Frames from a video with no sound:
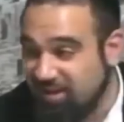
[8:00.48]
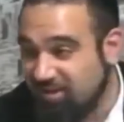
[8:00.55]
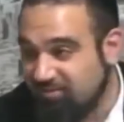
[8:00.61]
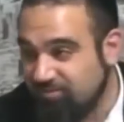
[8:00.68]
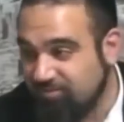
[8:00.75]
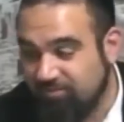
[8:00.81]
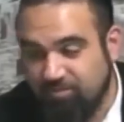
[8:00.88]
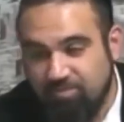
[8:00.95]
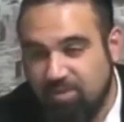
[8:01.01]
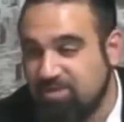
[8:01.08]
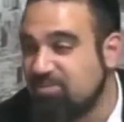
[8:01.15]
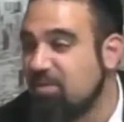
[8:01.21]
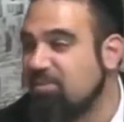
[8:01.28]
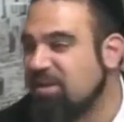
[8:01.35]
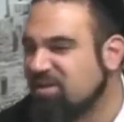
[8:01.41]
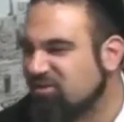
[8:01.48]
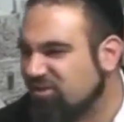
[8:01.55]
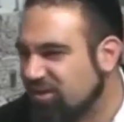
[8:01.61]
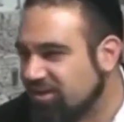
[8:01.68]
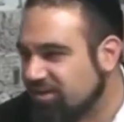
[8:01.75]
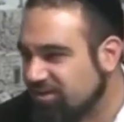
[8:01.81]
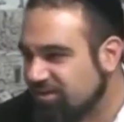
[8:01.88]
See him? He's my best
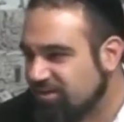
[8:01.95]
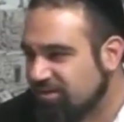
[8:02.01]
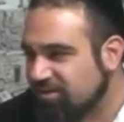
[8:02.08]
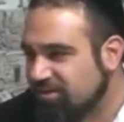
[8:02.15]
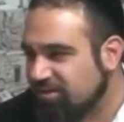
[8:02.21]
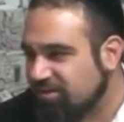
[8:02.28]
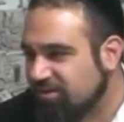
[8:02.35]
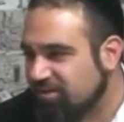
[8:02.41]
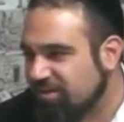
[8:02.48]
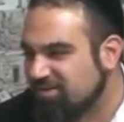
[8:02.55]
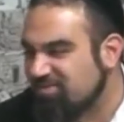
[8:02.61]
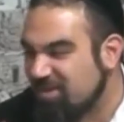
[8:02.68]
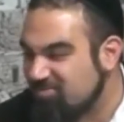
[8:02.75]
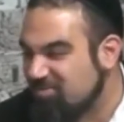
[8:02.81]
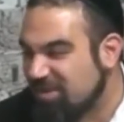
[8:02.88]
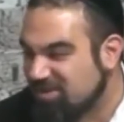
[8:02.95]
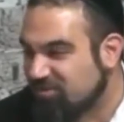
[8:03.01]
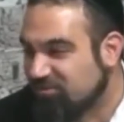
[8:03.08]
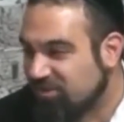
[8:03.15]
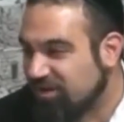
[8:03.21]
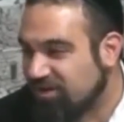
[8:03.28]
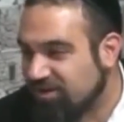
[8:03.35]
friend. He's my best
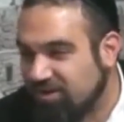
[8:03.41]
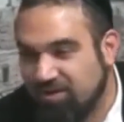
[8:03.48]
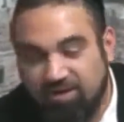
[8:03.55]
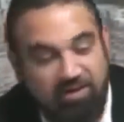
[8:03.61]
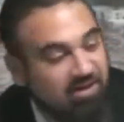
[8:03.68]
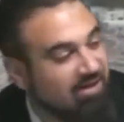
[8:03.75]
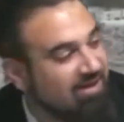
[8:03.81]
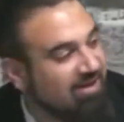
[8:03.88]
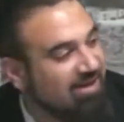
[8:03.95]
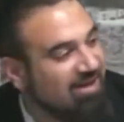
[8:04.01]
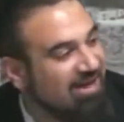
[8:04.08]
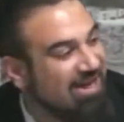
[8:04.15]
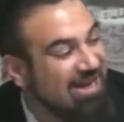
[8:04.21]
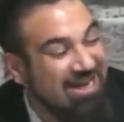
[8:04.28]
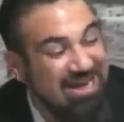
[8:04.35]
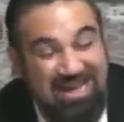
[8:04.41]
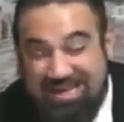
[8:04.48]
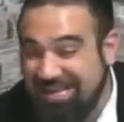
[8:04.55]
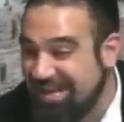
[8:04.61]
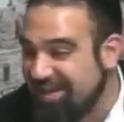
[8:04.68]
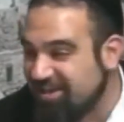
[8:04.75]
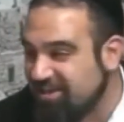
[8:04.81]
friend. And I
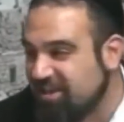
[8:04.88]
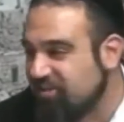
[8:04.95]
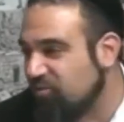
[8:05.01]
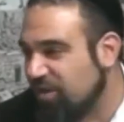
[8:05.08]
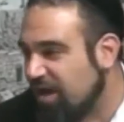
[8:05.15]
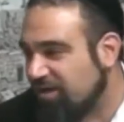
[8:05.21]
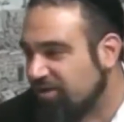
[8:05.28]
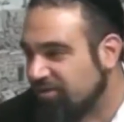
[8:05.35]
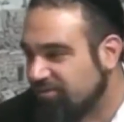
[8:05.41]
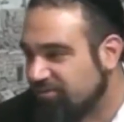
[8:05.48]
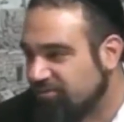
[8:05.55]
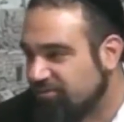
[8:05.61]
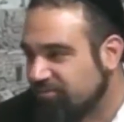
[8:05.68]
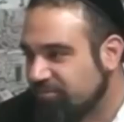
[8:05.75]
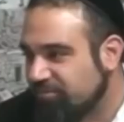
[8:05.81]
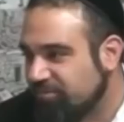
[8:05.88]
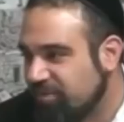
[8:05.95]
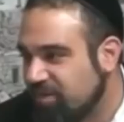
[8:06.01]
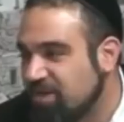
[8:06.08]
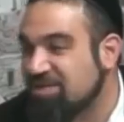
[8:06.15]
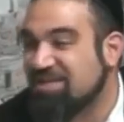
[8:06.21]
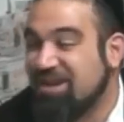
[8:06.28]
can't live without him.
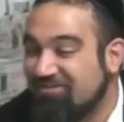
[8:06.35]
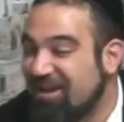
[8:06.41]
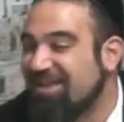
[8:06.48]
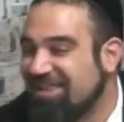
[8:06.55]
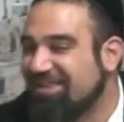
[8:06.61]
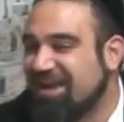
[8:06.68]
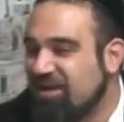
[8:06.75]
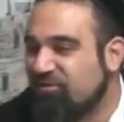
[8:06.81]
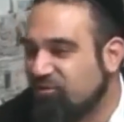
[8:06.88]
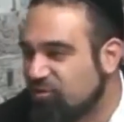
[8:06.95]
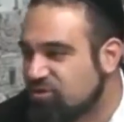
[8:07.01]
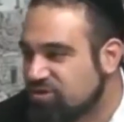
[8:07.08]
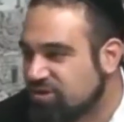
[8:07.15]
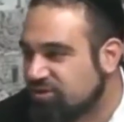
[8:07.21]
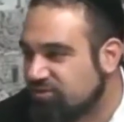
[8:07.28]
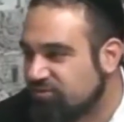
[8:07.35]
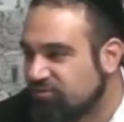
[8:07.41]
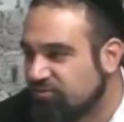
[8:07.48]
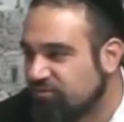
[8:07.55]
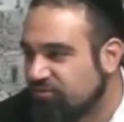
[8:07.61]
So I'd rather die first.